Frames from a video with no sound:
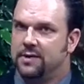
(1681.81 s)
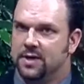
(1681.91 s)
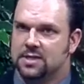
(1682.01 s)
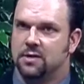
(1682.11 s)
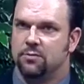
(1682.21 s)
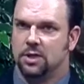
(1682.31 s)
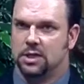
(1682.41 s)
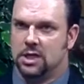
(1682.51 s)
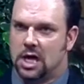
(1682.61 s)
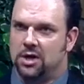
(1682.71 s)
any of us have
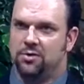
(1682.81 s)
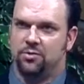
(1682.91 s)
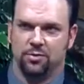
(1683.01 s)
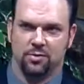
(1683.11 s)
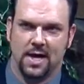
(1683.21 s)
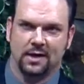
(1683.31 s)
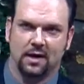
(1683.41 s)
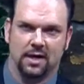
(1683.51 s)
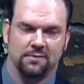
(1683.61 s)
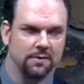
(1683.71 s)
really gone through that
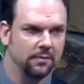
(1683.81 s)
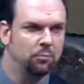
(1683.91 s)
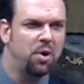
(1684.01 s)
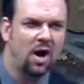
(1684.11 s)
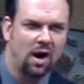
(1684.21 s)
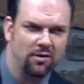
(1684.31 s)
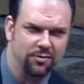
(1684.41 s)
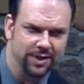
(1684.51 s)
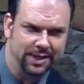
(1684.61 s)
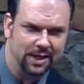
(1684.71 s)
kind of
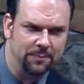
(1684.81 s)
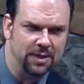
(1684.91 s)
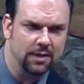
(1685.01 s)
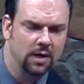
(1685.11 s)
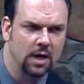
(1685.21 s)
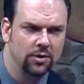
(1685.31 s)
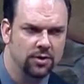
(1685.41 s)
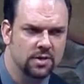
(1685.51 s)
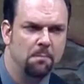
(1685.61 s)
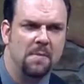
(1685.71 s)
poverty. I mean, there,
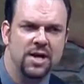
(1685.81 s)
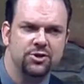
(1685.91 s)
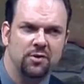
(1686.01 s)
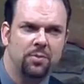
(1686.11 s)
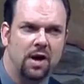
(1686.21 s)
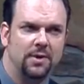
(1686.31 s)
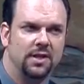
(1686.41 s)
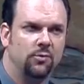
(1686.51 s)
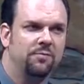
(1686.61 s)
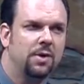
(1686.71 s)
there's a measure of
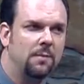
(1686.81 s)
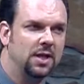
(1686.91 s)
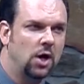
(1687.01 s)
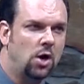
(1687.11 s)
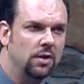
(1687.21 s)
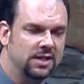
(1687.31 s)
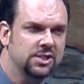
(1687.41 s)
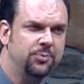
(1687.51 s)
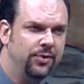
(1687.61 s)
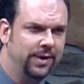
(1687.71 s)
poverty that we probably all
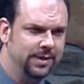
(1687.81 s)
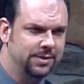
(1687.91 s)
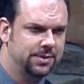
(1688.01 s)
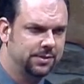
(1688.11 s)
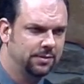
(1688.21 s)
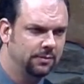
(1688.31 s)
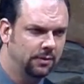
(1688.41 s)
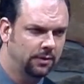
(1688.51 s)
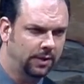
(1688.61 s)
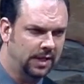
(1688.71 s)
experienced
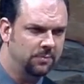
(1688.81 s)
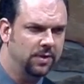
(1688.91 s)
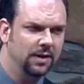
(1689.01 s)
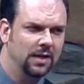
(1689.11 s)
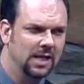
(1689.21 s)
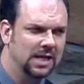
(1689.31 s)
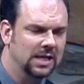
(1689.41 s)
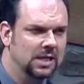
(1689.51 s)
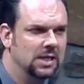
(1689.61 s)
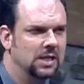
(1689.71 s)
okay? But,
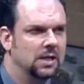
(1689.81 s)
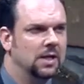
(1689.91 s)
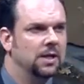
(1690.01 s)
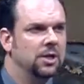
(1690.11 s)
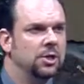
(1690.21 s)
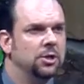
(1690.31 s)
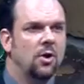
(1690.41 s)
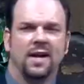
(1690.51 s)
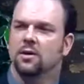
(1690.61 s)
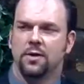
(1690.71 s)
you
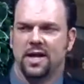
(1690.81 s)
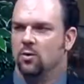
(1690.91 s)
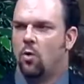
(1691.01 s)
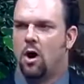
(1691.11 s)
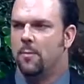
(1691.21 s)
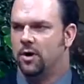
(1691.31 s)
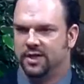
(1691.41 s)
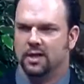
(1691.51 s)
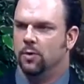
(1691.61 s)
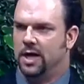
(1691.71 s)
know, I can go down to Walmart
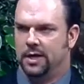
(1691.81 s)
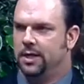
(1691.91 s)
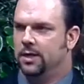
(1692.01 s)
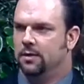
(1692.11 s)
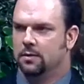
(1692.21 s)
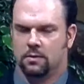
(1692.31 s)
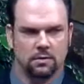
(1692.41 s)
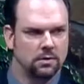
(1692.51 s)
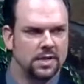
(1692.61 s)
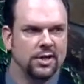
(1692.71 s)
and get what I need.
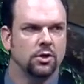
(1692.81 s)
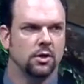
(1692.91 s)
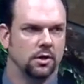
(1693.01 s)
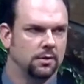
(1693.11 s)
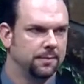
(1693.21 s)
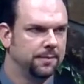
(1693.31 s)
They couldn't.